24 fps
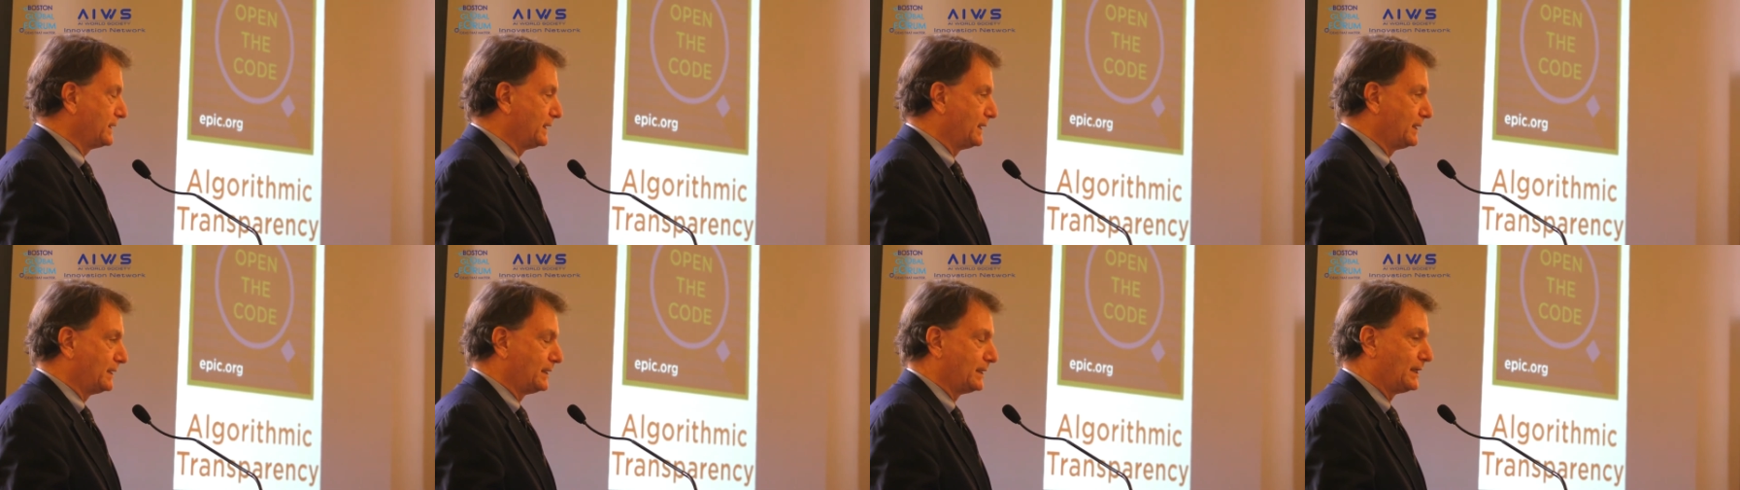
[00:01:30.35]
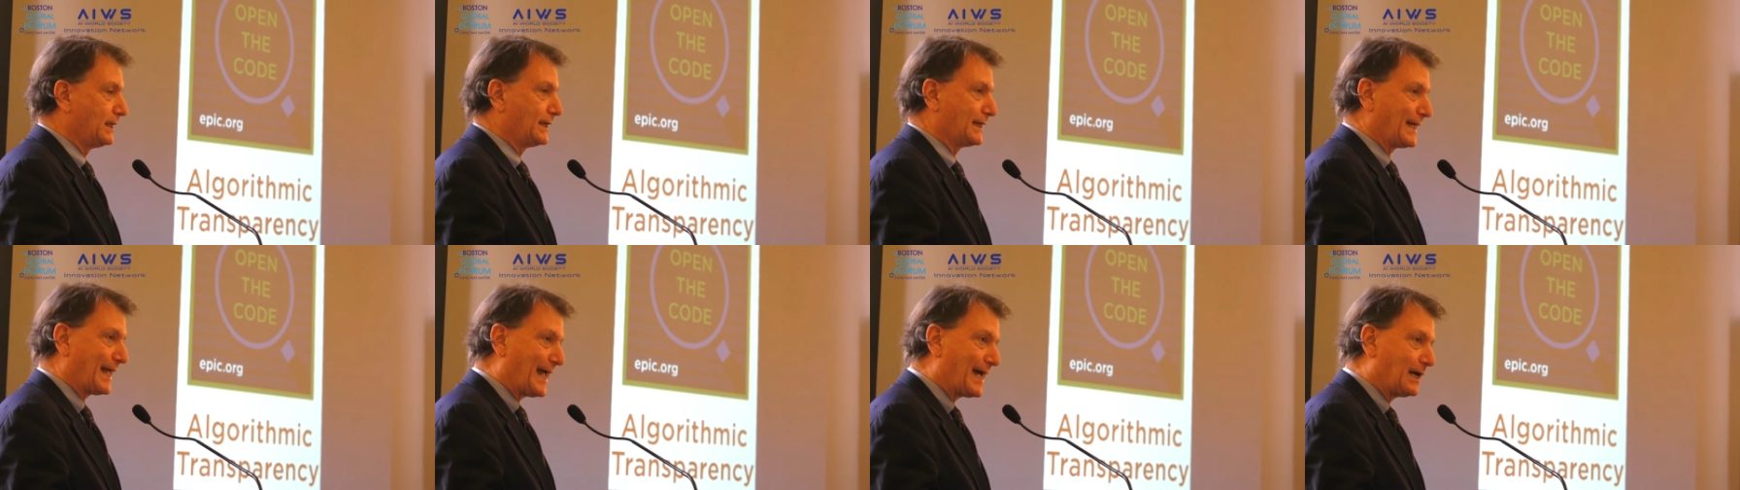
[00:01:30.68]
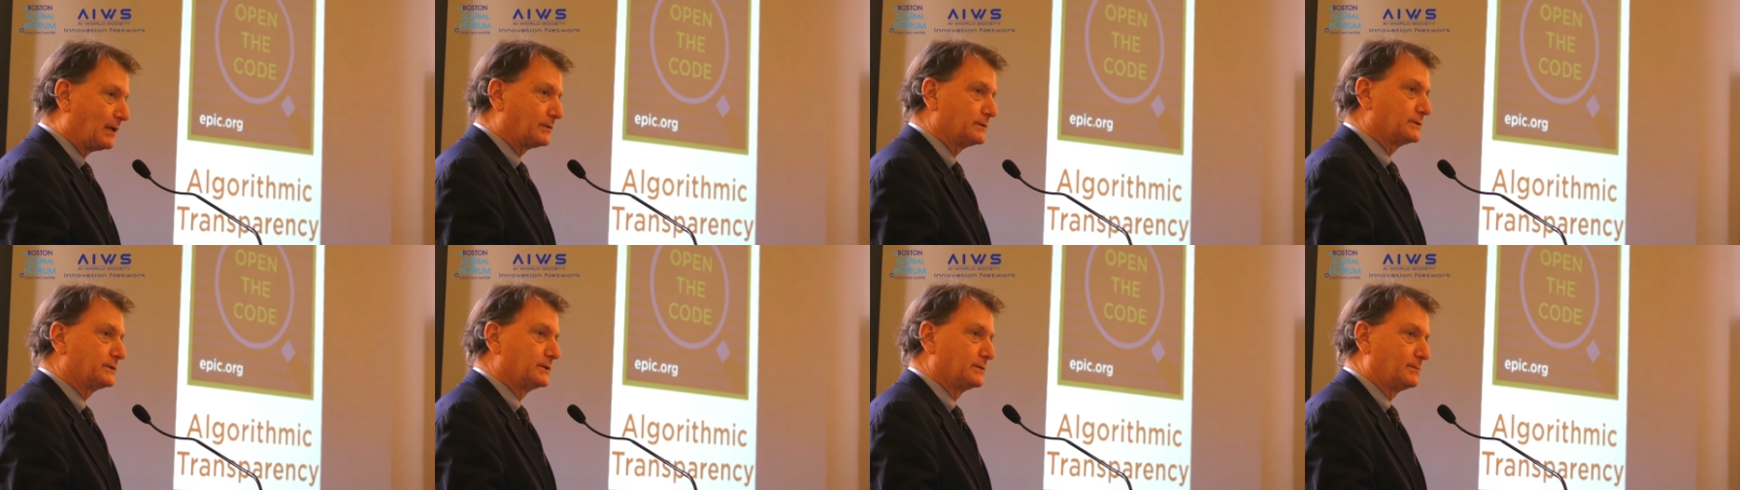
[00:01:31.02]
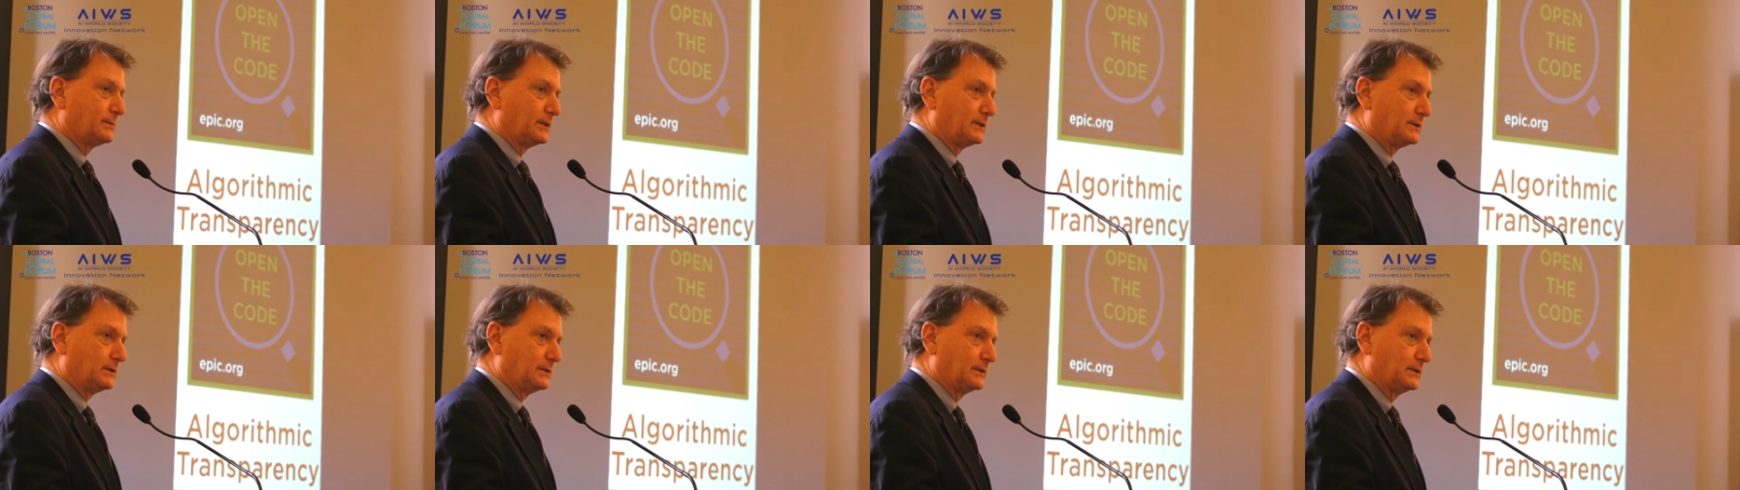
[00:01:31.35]
As part of our
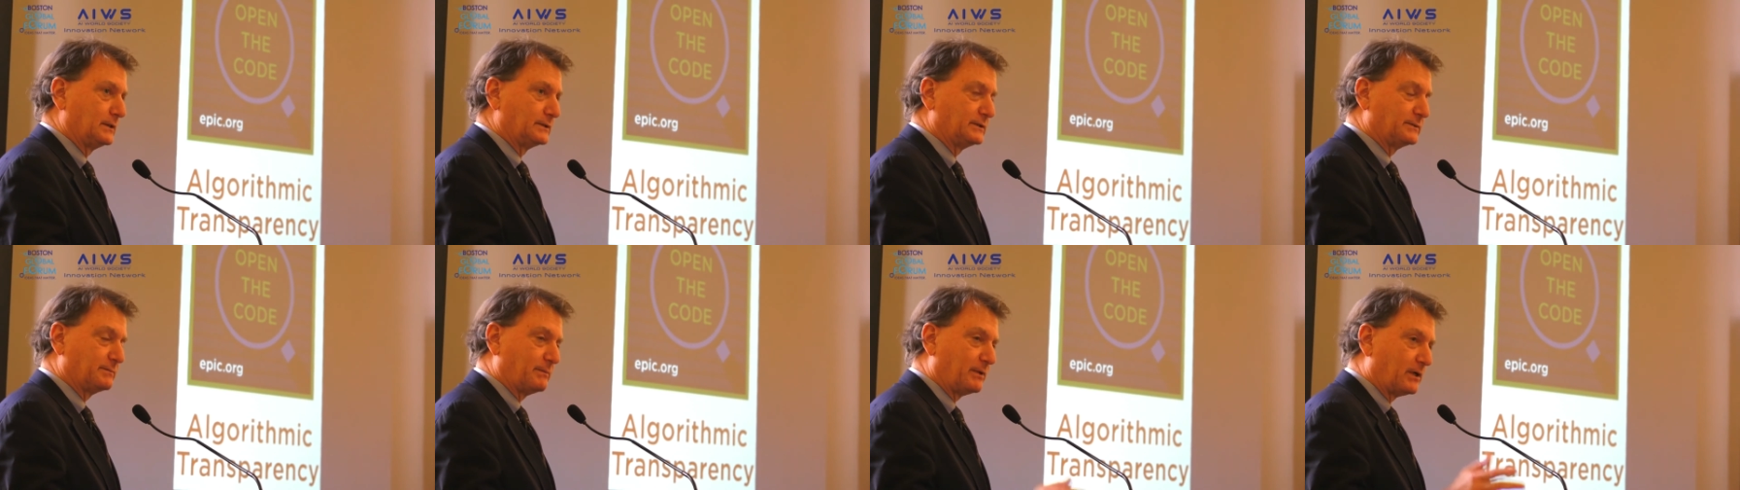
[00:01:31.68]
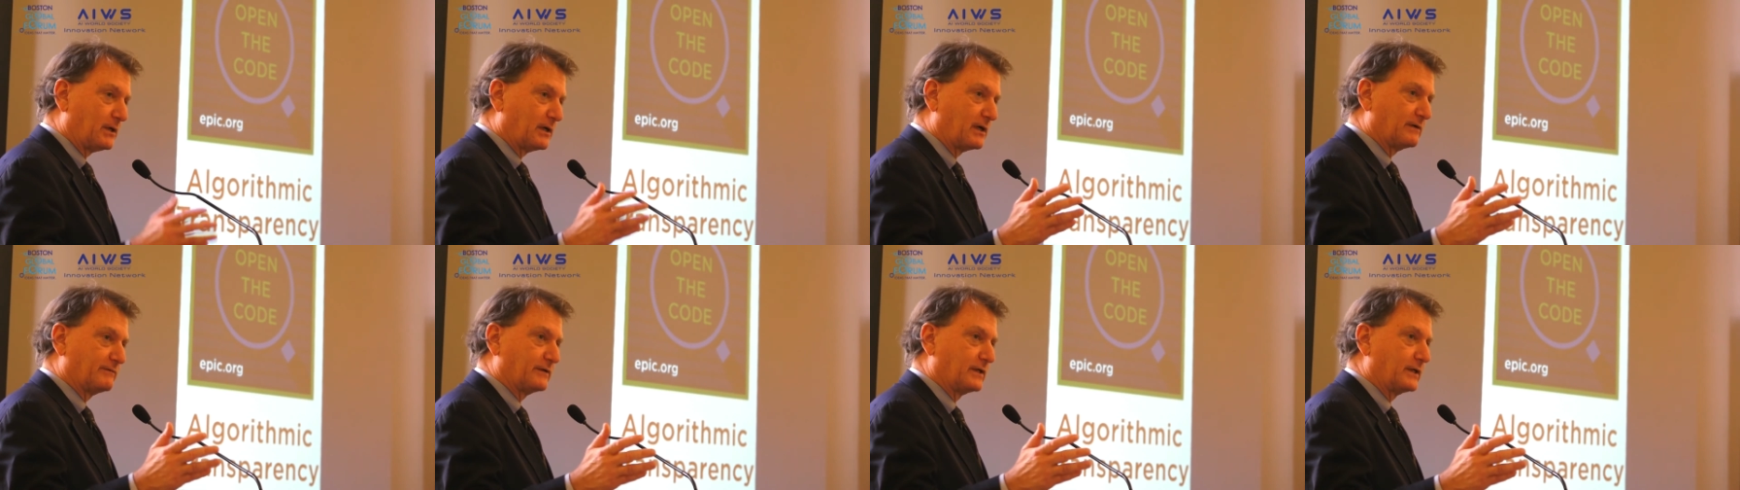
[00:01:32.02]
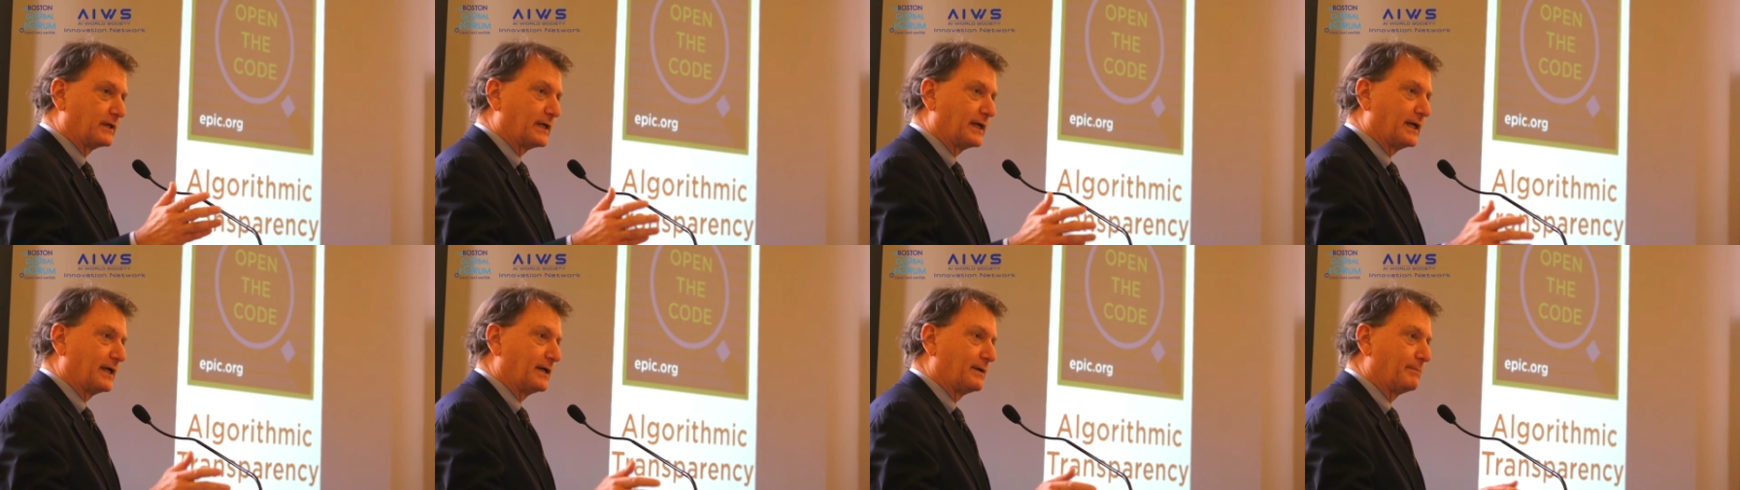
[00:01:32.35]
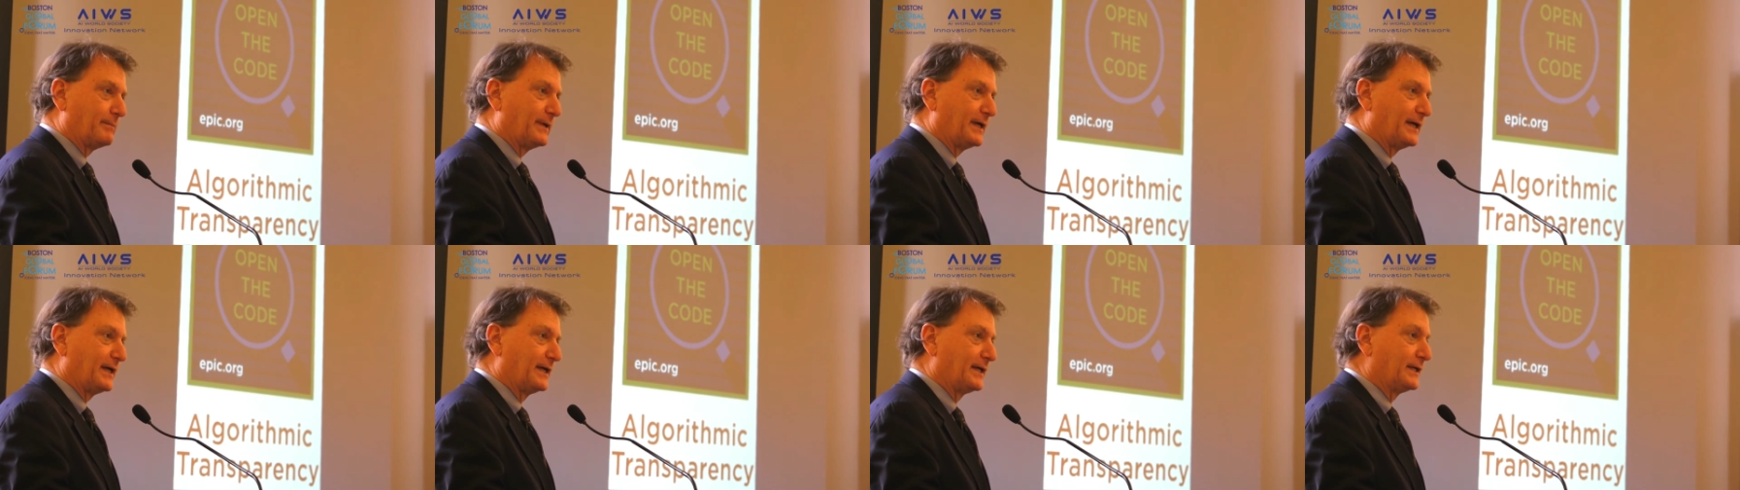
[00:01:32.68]
campaign, we
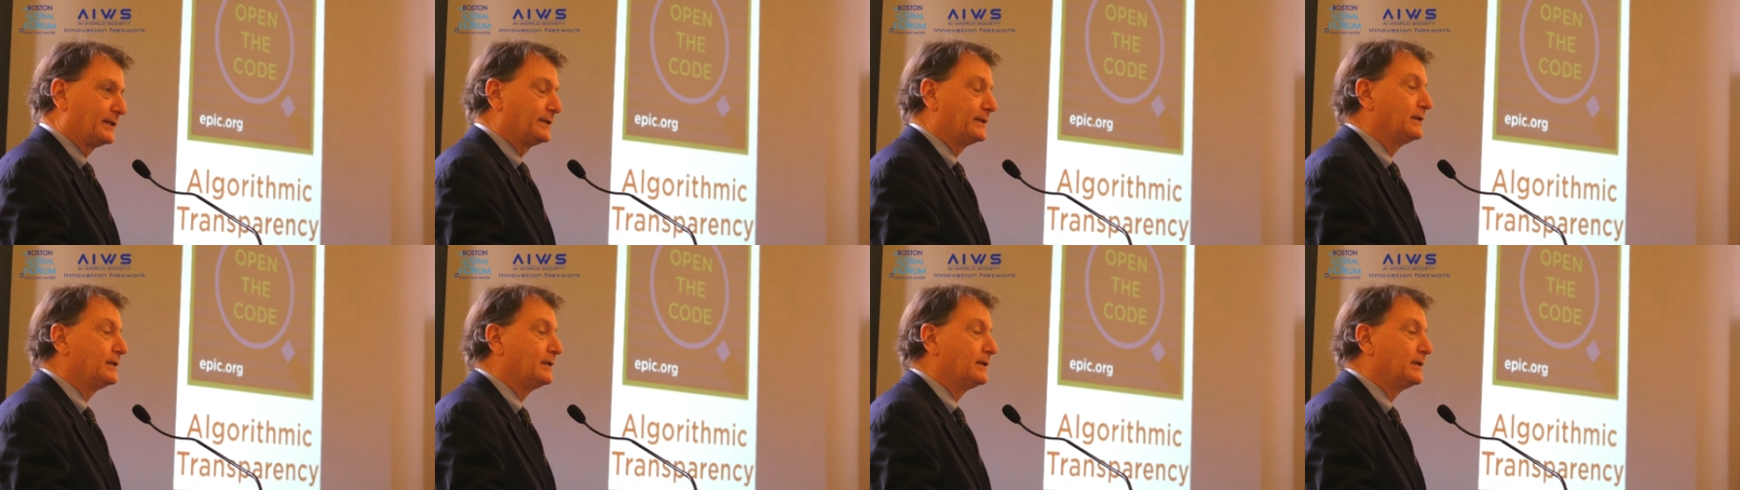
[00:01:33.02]
actually